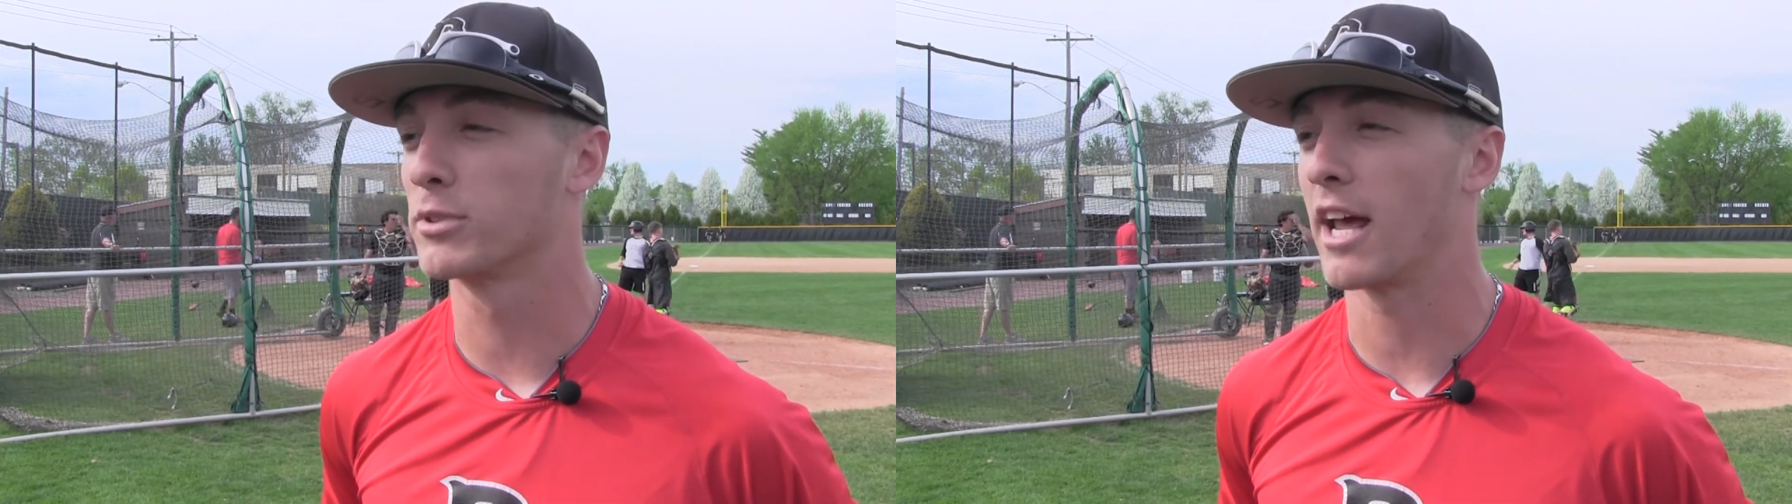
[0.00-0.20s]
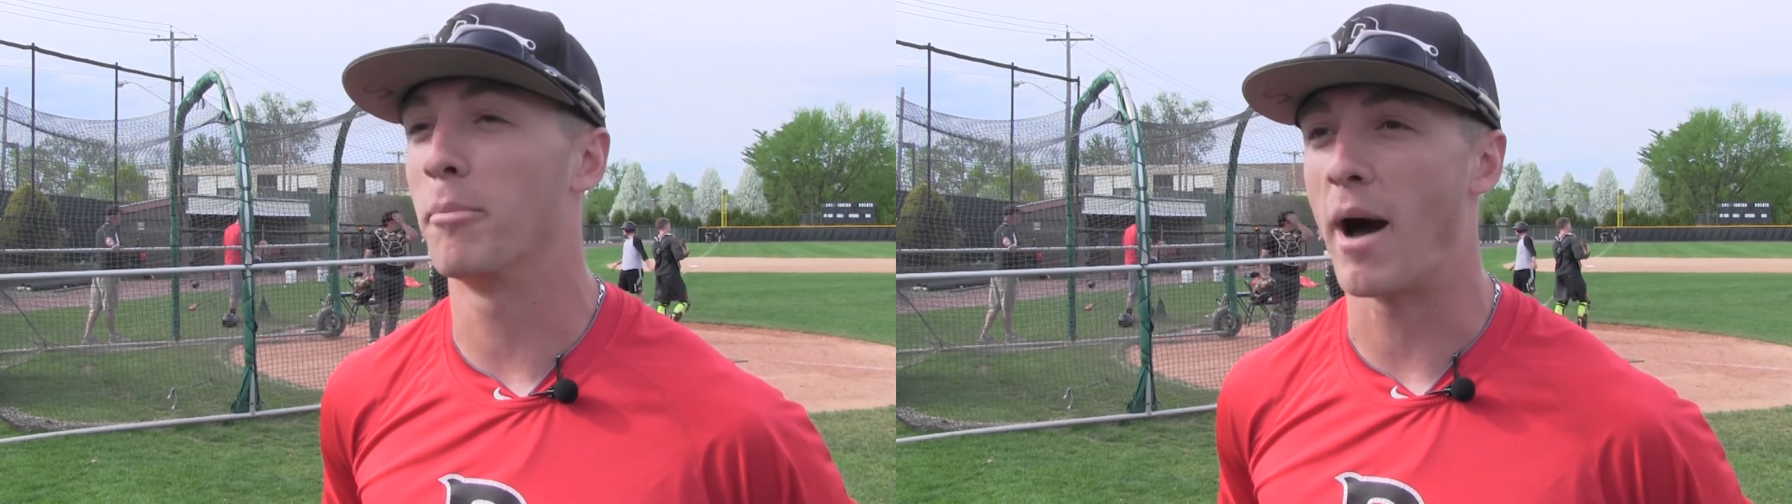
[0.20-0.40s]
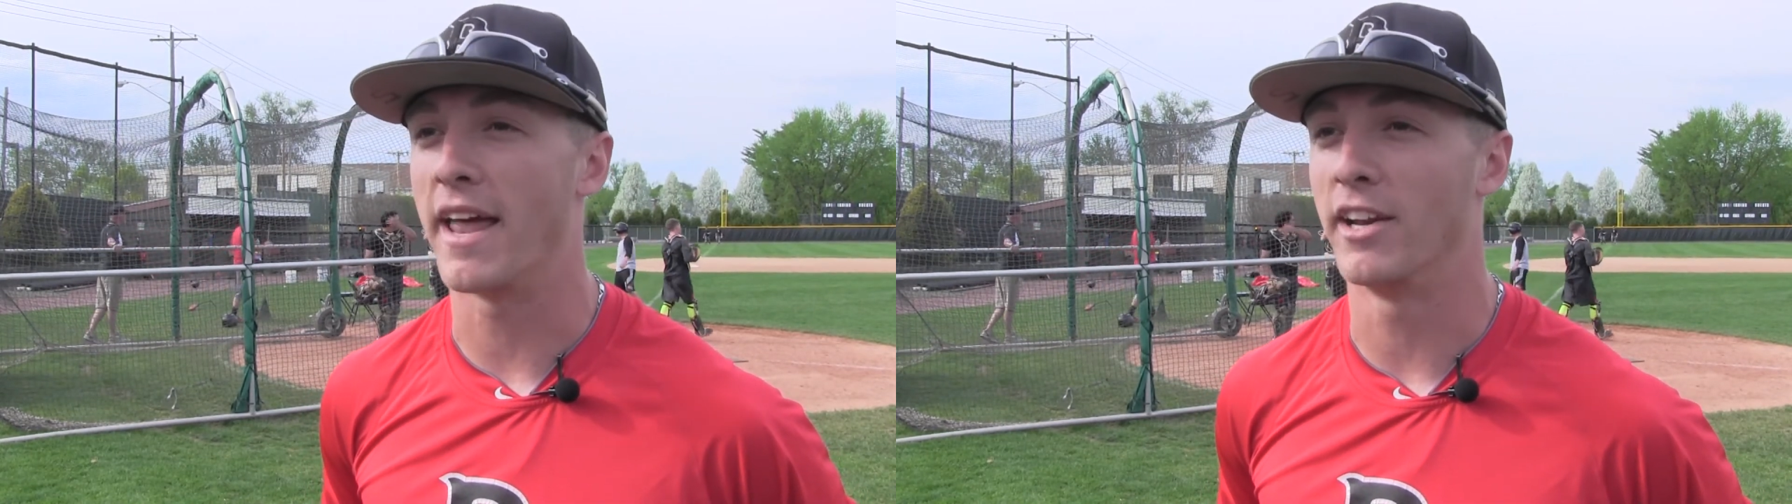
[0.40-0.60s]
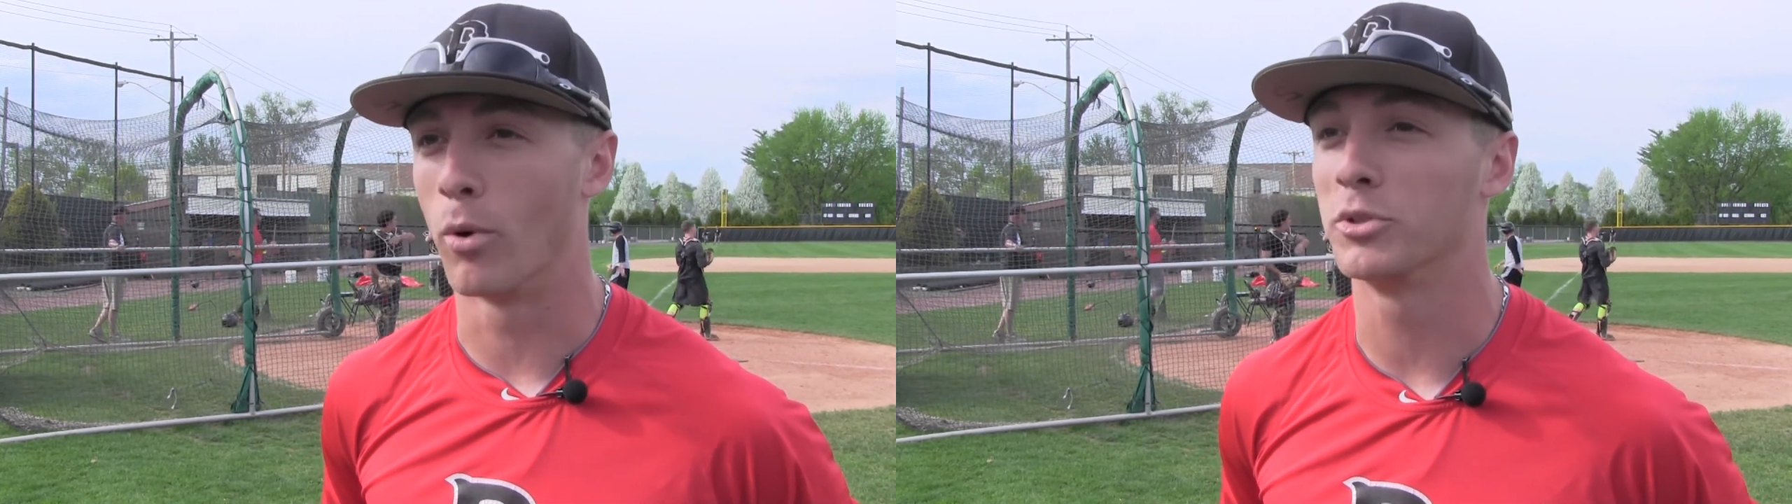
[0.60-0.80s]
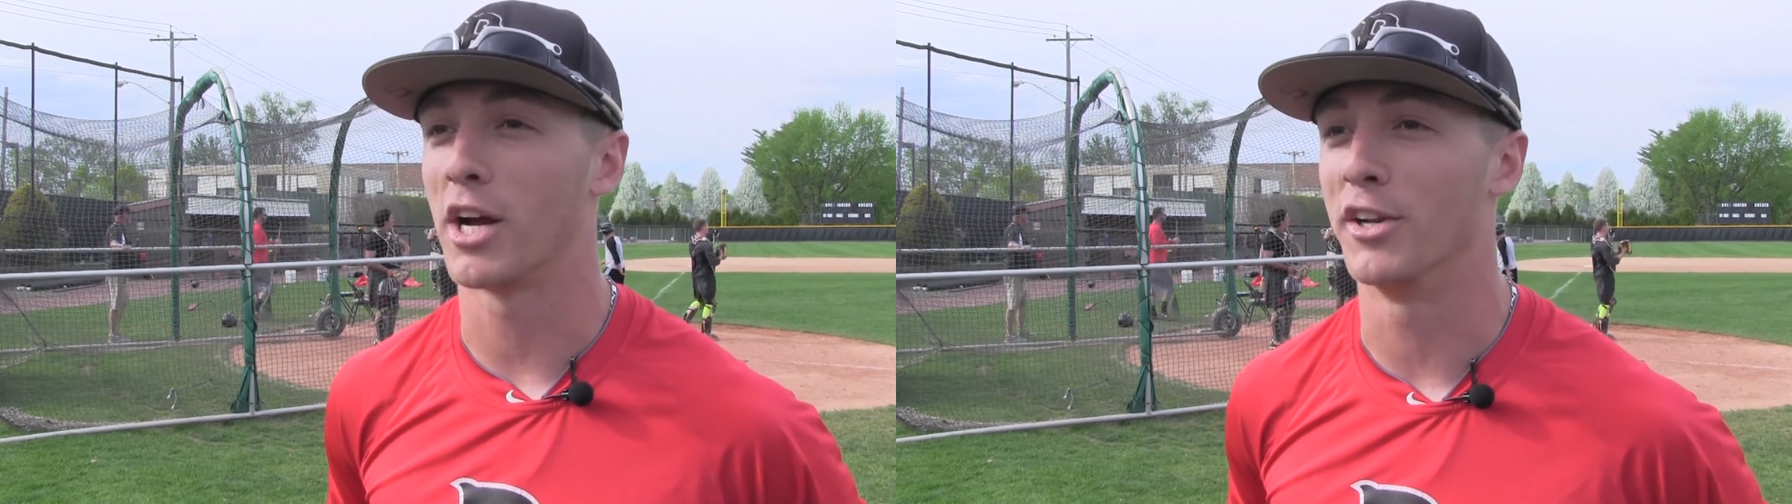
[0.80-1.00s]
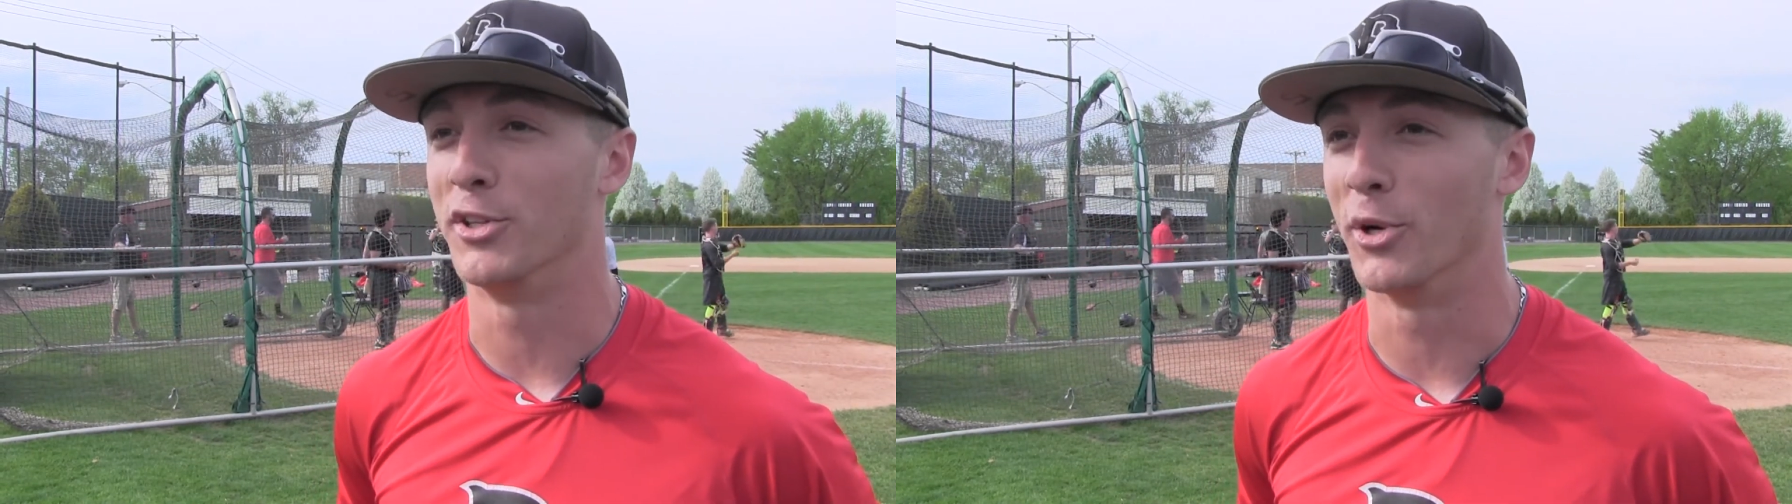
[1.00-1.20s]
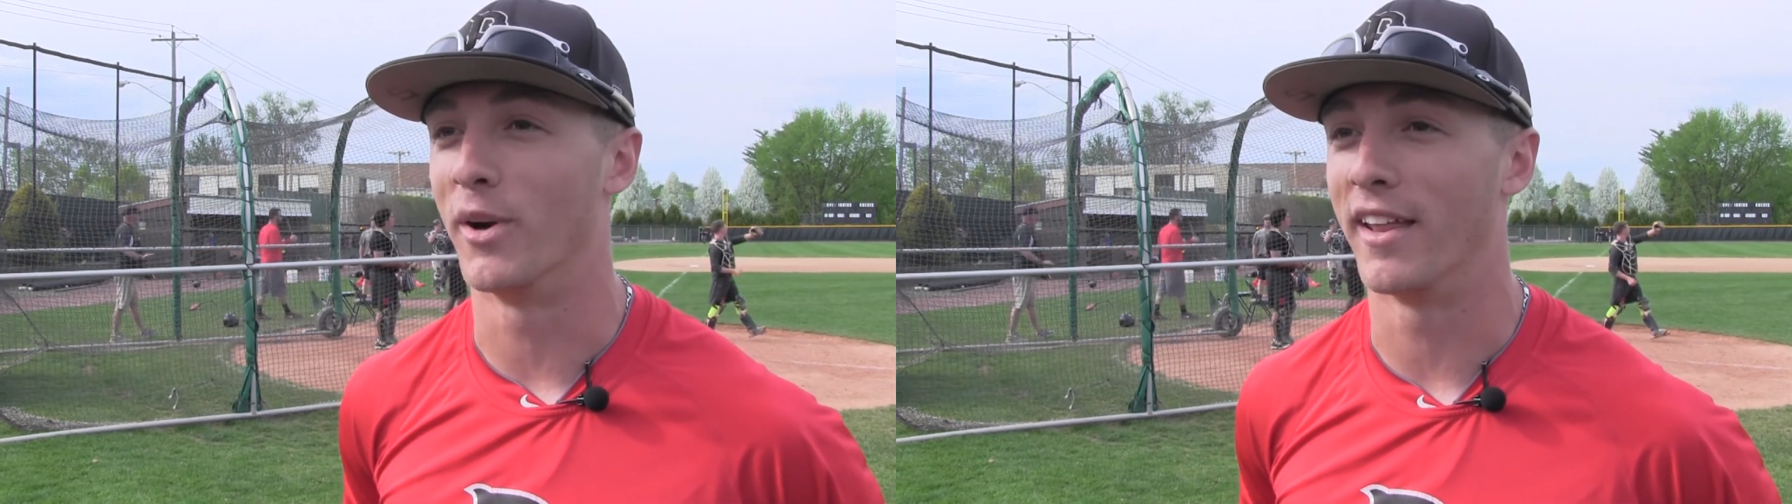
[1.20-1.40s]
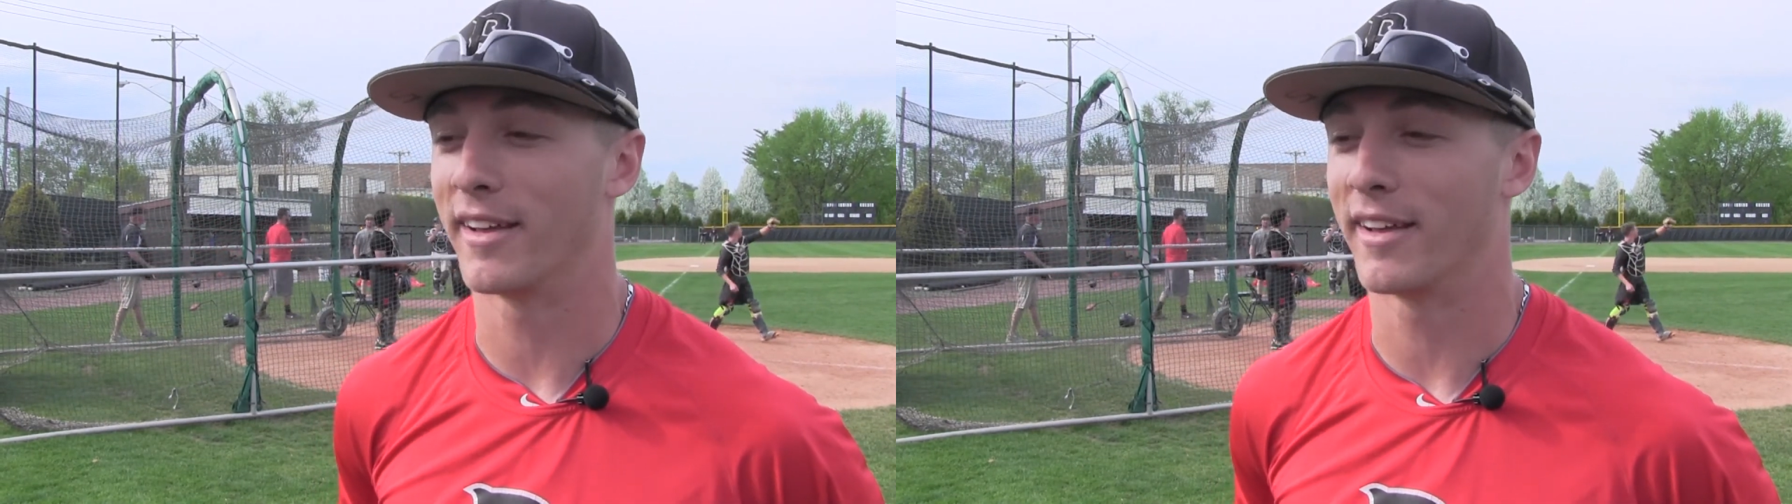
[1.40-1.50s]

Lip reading: of buying into what we're trying to do,